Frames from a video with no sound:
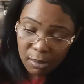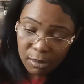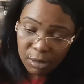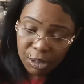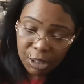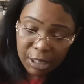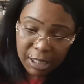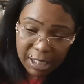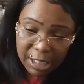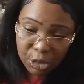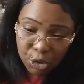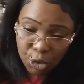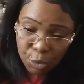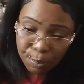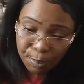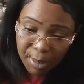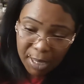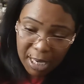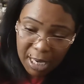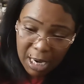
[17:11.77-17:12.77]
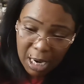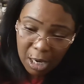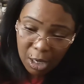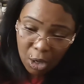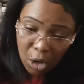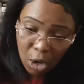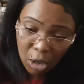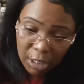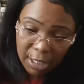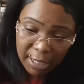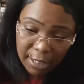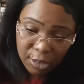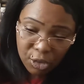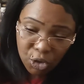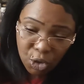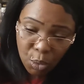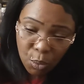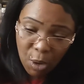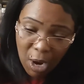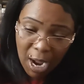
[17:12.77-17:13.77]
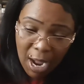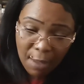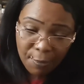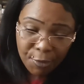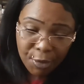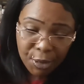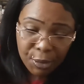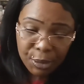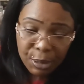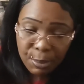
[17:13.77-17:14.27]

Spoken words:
So this could be a college or what have you.